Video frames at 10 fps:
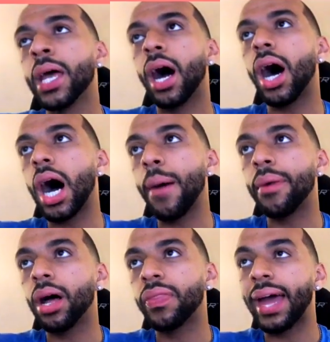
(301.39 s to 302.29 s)

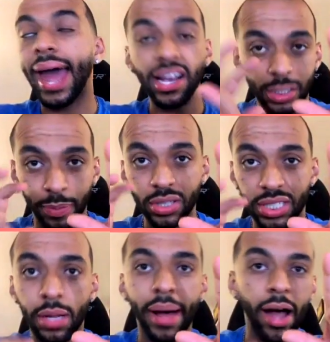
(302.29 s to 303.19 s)
The experts in
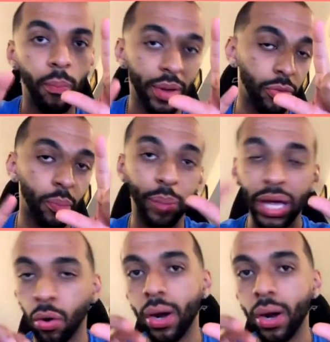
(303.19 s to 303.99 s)
the bio, Bitcoin